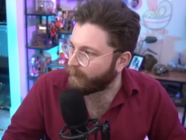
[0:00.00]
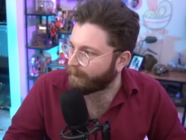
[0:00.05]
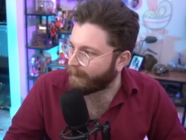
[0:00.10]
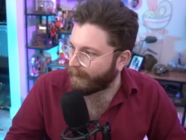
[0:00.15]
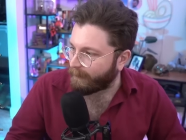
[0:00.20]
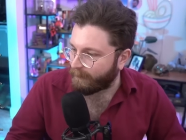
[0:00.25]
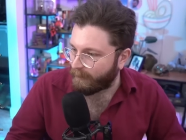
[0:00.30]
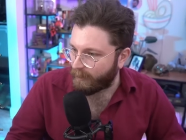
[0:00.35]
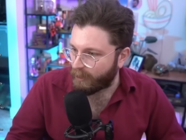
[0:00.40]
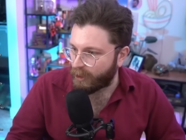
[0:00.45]

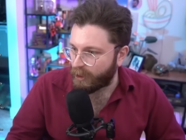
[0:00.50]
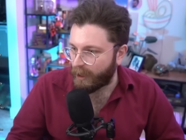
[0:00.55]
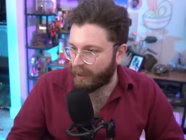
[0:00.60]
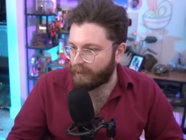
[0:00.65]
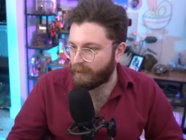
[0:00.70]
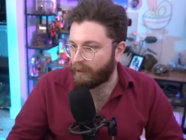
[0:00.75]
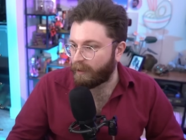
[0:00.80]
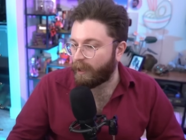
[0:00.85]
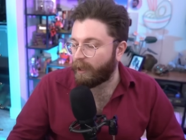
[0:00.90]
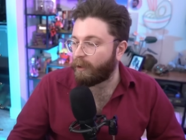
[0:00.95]
about this
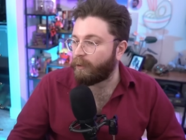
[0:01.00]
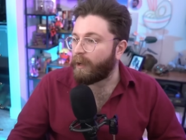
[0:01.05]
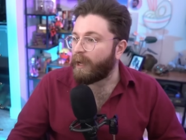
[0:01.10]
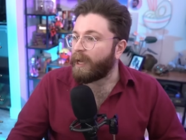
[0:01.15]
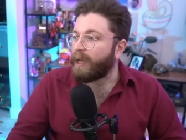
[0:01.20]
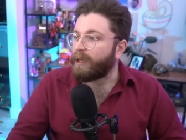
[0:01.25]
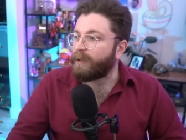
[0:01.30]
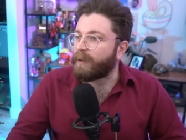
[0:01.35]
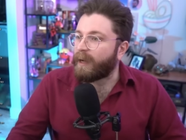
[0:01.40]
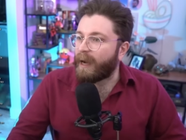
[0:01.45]
shit, you know?
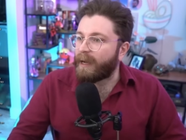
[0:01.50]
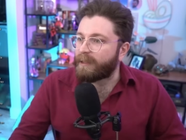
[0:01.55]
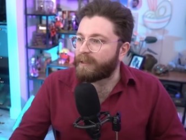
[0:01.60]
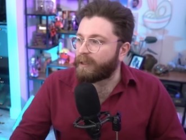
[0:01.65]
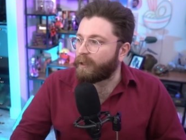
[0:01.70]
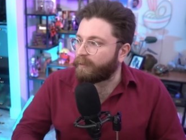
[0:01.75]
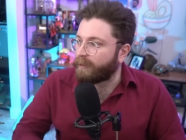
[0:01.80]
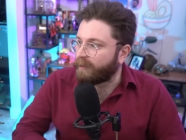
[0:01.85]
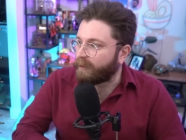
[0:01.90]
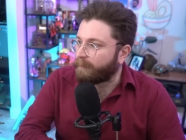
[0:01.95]
You guys
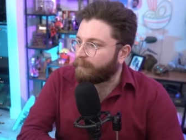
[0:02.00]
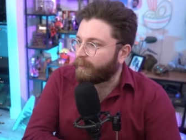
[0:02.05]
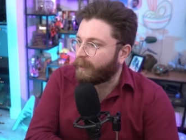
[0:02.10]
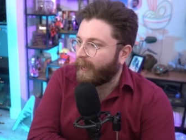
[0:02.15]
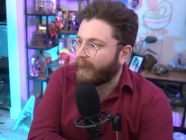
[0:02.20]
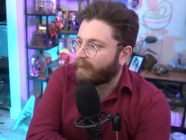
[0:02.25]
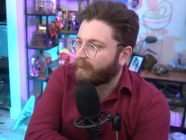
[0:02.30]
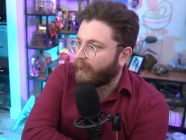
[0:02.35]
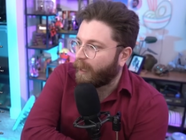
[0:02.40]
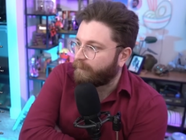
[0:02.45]
know that the
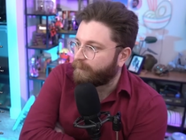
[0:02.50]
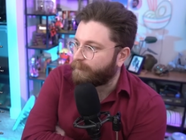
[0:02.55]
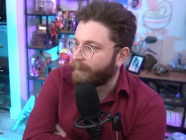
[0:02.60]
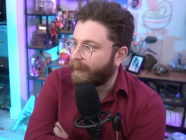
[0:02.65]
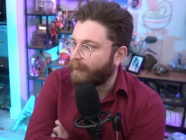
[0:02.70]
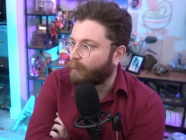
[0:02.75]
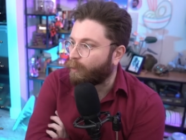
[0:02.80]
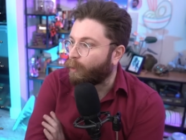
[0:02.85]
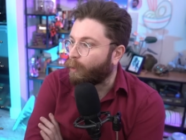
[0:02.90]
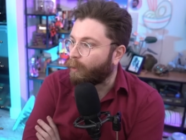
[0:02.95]
Black Lives
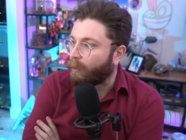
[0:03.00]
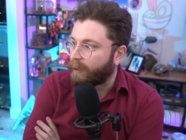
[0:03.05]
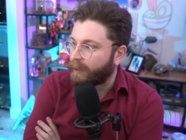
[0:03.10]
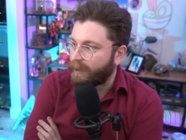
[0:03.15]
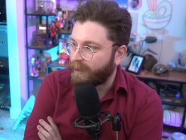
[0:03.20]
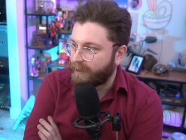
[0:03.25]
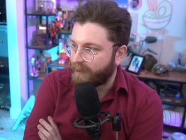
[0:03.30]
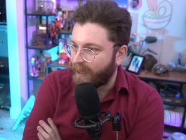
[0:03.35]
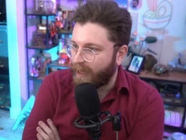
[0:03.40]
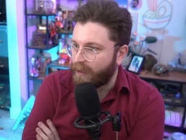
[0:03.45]
Matter
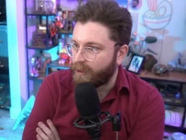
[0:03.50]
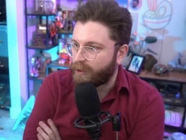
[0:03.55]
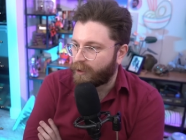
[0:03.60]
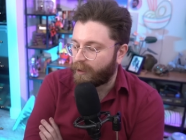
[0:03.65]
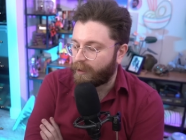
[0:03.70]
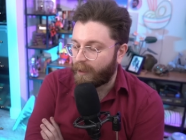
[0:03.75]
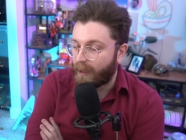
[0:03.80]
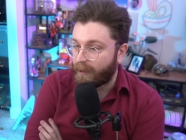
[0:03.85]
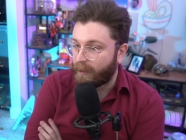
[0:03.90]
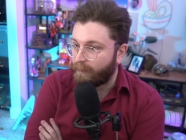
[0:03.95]

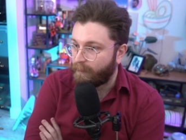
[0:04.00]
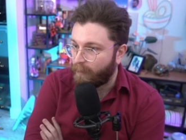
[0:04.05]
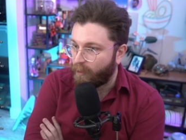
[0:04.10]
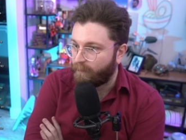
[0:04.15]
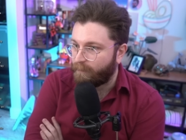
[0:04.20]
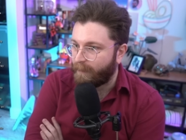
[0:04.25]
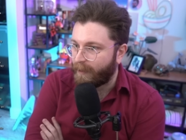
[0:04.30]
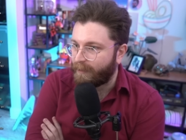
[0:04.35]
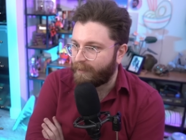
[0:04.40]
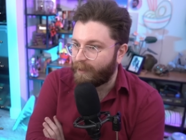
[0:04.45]
organization, not the
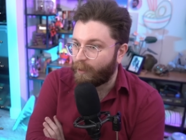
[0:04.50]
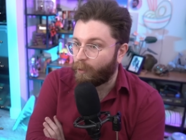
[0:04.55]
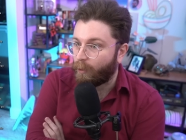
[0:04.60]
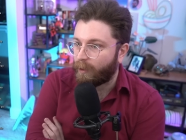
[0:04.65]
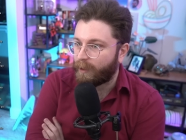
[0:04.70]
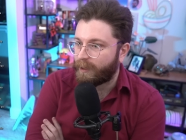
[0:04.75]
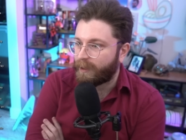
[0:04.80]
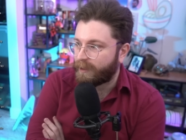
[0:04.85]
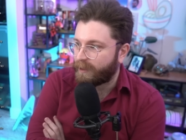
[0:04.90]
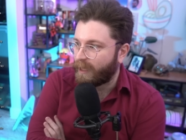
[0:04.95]
movement, the
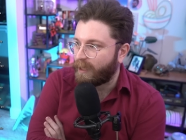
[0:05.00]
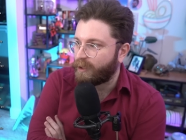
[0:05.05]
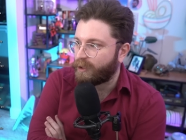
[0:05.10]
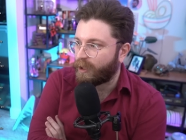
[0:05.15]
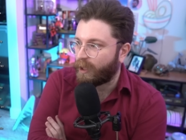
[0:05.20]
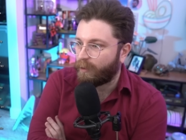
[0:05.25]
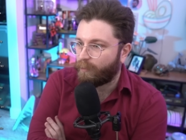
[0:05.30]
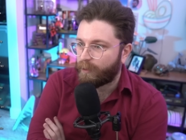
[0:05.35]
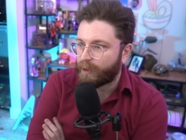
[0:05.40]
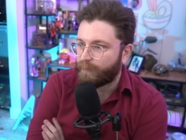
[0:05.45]

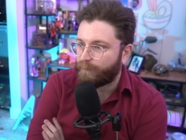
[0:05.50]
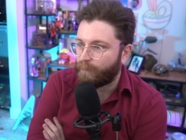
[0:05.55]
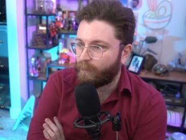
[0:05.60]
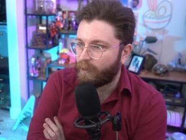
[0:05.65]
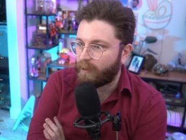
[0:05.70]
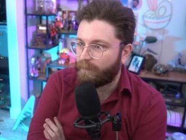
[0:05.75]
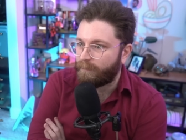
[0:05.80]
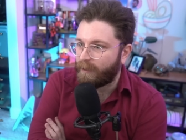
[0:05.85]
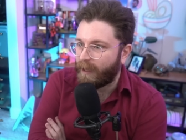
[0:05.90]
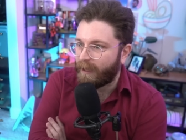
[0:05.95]
organization, was
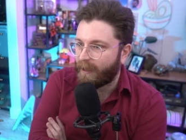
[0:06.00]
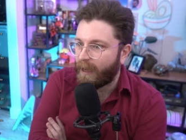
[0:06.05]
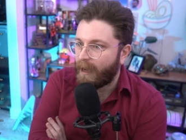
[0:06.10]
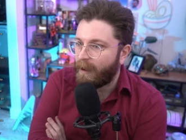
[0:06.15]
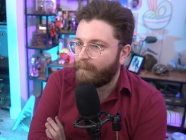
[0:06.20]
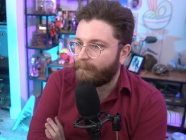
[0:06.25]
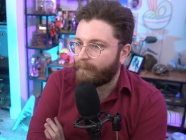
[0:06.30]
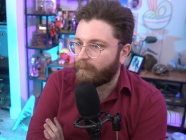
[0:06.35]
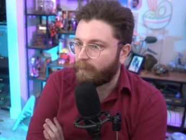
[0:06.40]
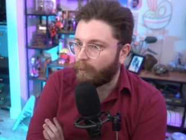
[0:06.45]
full of like
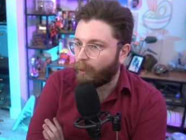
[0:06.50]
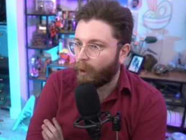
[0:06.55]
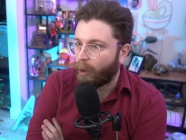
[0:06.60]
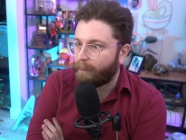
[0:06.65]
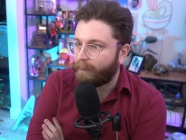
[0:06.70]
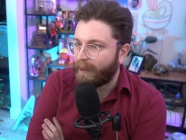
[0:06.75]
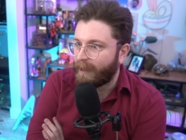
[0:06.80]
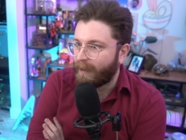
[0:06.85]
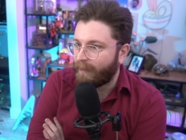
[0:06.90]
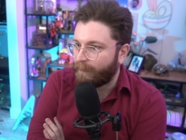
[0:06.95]

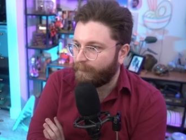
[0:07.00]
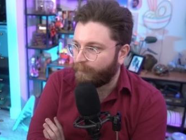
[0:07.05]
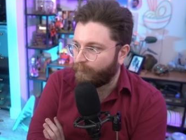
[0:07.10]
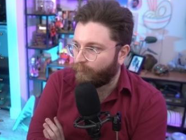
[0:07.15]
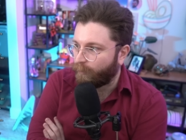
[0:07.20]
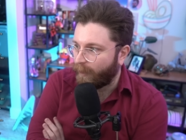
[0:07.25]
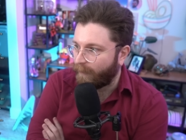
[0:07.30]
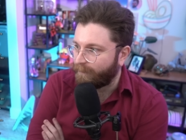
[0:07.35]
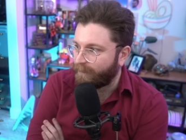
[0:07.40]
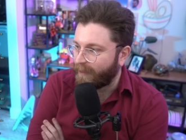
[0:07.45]
LARPing,
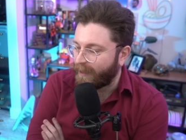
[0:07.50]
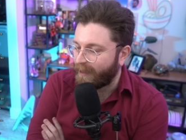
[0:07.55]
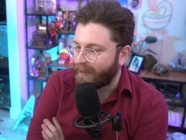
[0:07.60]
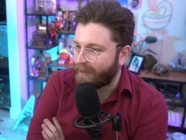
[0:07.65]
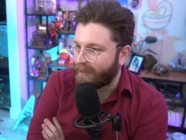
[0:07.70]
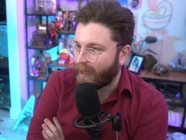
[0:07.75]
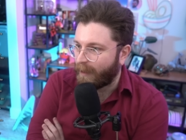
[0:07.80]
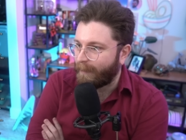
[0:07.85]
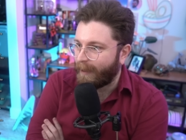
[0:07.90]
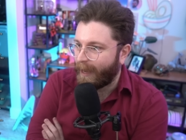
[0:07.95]

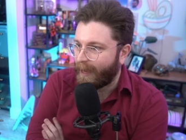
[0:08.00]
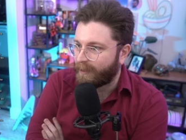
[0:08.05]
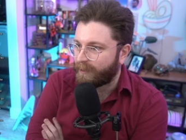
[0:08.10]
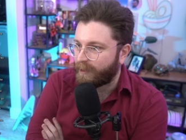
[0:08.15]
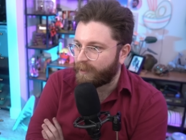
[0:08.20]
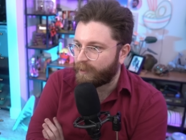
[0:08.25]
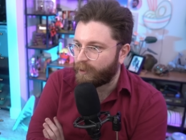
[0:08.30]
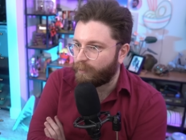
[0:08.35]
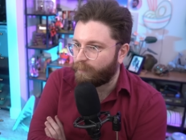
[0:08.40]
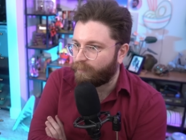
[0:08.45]
grifting
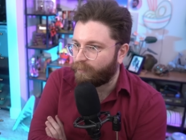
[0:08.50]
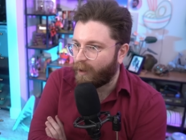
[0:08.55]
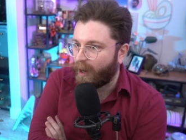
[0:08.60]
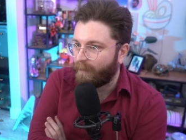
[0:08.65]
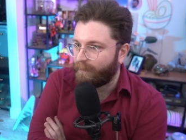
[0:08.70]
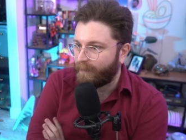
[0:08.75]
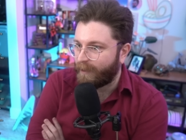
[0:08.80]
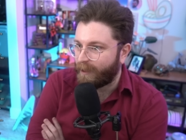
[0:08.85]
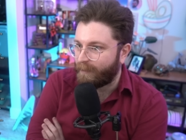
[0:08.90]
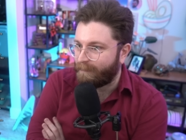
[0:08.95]
dumbasses who
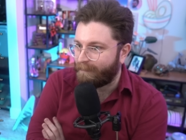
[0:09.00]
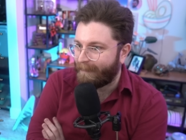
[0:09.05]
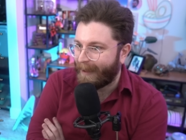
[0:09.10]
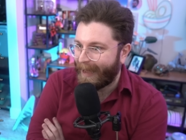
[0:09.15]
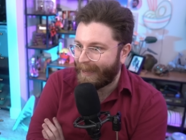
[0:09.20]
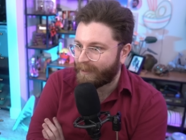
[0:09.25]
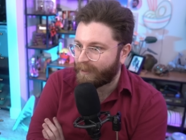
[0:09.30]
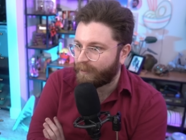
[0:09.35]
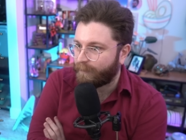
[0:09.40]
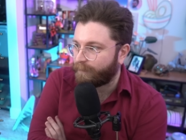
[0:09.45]
profited
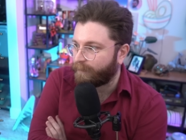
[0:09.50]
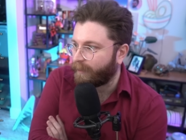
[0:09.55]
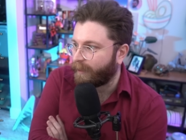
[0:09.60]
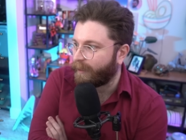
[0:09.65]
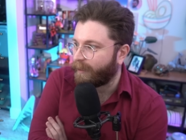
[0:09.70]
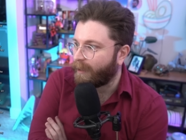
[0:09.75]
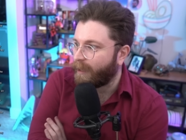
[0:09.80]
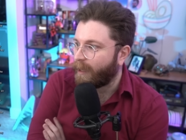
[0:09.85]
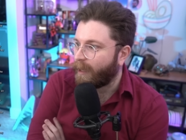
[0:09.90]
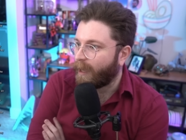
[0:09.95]

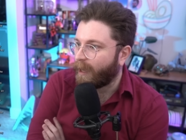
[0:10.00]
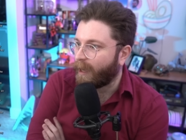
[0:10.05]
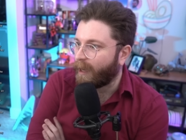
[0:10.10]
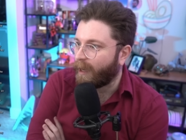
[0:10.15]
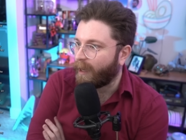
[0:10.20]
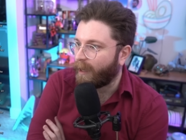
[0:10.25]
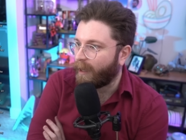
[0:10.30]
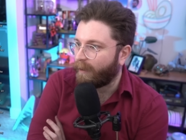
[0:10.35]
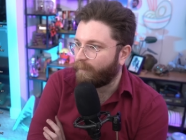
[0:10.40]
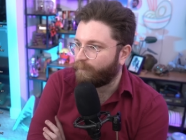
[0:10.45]
massively
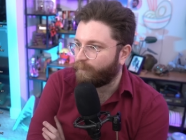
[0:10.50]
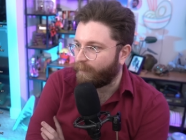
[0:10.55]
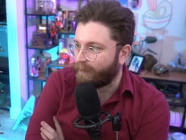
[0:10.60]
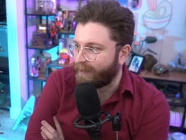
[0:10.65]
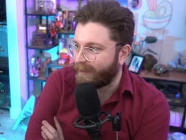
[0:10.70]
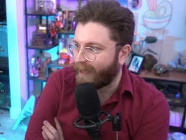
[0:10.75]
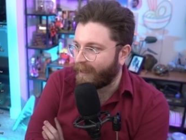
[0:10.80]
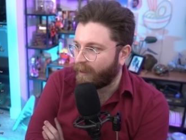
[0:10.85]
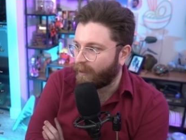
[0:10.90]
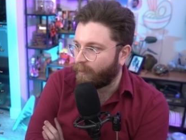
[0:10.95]

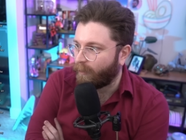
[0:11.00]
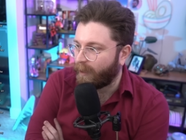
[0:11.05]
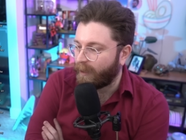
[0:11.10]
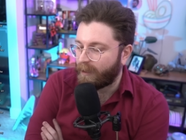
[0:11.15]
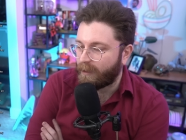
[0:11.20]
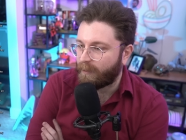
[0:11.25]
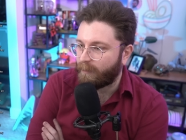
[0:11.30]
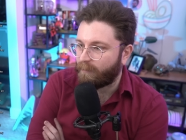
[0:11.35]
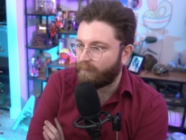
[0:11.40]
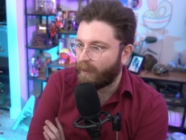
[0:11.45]
from
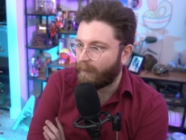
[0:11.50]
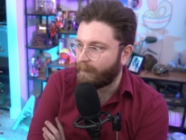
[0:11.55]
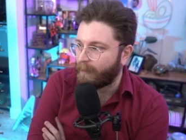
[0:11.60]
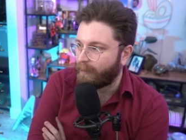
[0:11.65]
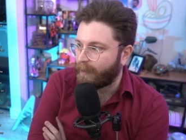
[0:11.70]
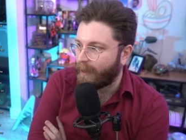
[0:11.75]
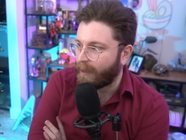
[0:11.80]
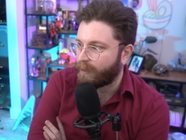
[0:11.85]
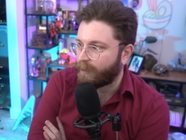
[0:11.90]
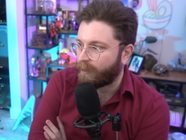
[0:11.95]
denigrating the
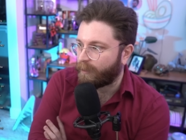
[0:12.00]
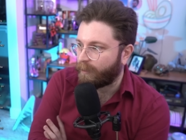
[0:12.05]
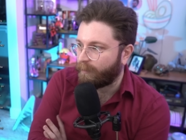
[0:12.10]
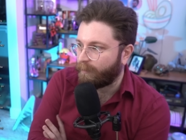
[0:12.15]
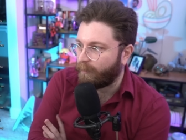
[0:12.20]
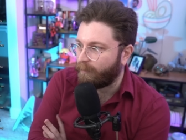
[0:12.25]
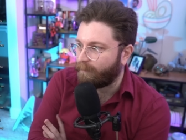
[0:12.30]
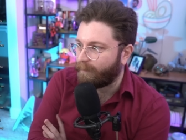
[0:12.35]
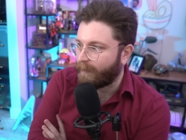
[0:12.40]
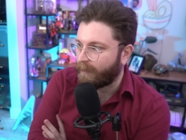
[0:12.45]
reputation of the
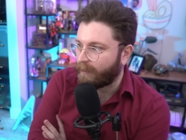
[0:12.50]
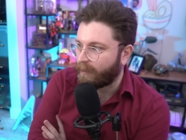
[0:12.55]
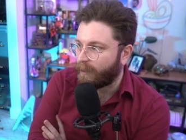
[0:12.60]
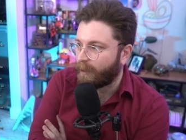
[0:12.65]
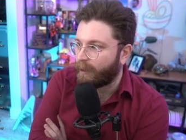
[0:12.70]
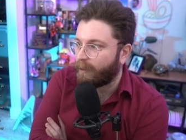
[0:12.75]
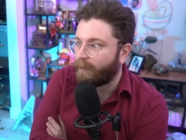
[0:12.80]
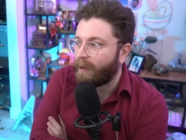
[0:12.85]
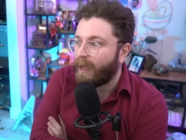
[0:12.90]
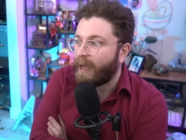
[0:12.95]
movement, you
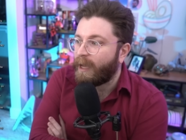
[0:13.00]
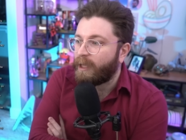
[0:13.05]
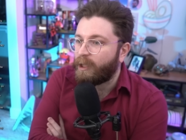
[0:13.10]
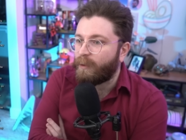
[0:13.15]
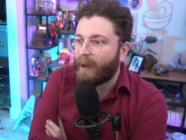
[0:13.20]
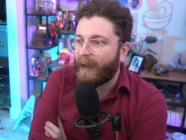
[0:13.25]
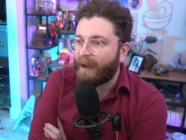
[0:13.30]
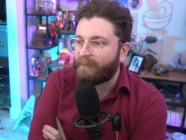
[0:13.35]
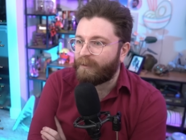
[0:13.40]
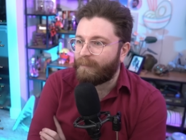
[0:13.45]
know? You
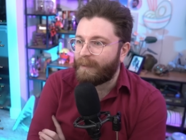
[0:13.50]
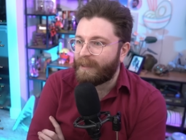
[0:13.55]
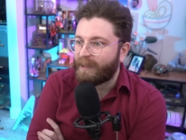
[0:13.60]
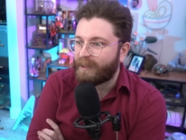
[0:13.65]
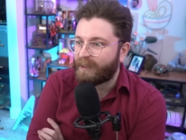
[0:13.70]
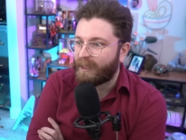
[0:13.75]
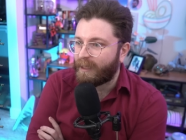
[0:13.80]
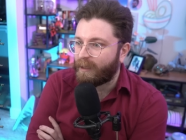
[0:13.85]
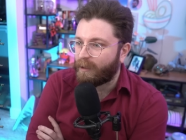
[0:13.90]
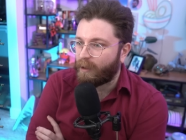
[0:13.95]
have to be
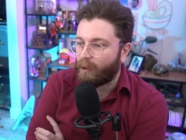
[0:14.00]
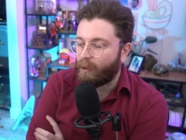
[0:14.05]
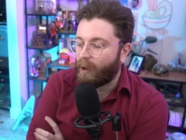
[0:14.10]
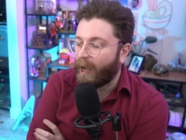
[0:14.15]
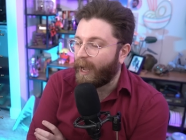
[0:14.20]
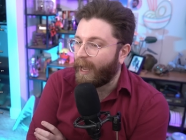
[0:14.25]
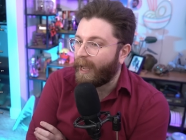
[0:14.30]
cynical.